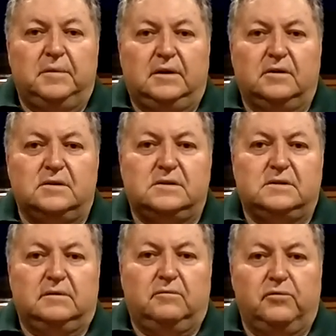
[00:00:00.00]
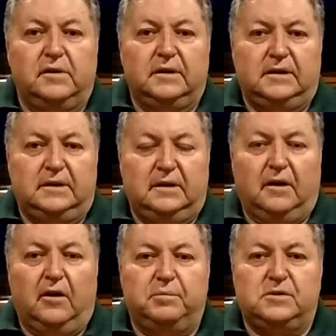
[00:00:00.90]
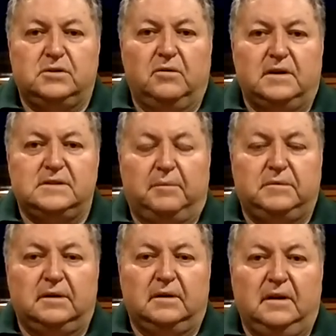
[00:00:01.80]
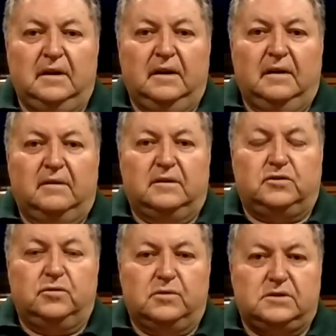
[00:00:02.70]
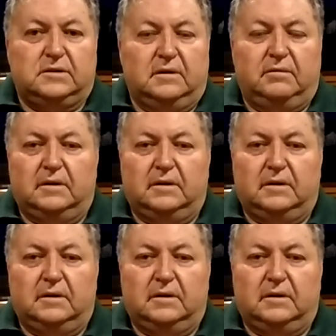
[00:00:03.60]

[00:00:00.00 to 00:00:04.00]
because it really opens your eyes up to the torture.